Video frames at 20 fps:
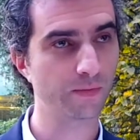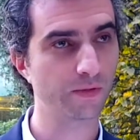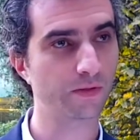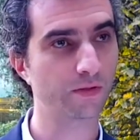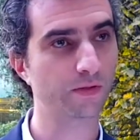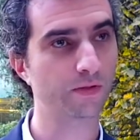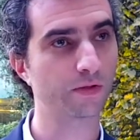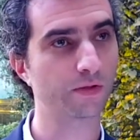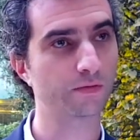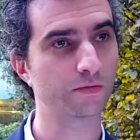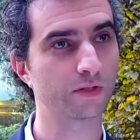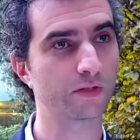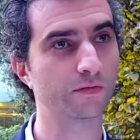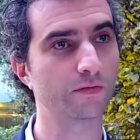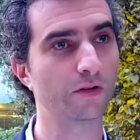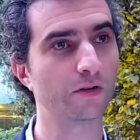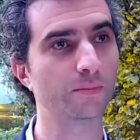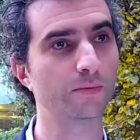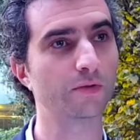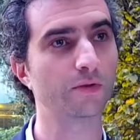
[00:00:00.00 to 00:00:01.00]
in order to
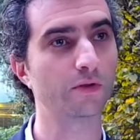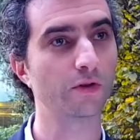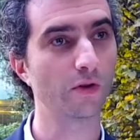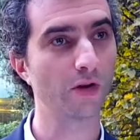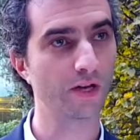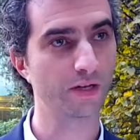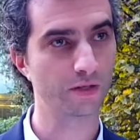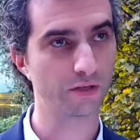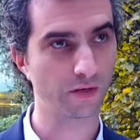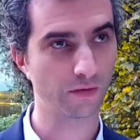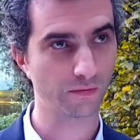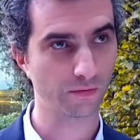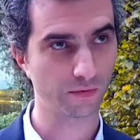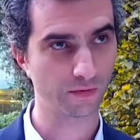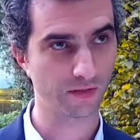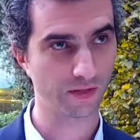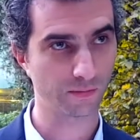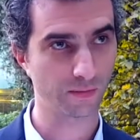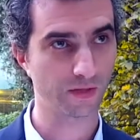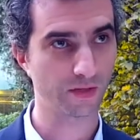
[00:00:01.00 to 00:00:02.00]
develop the knowledge of
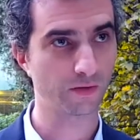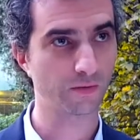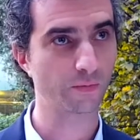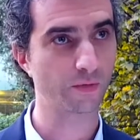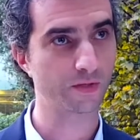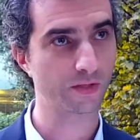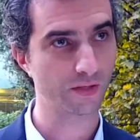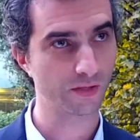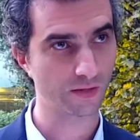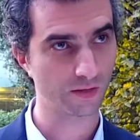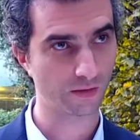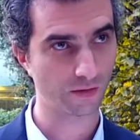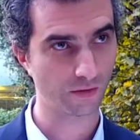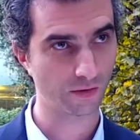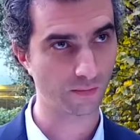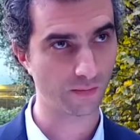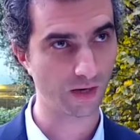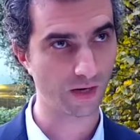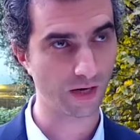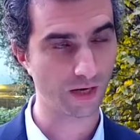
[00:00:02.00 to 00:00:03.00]
long-term care within SCOR
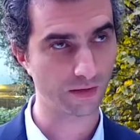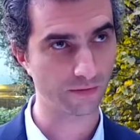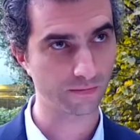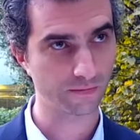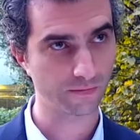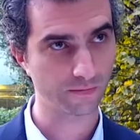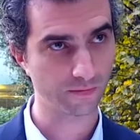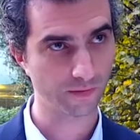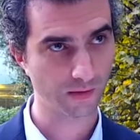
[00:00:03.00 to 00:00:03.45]
Global Life.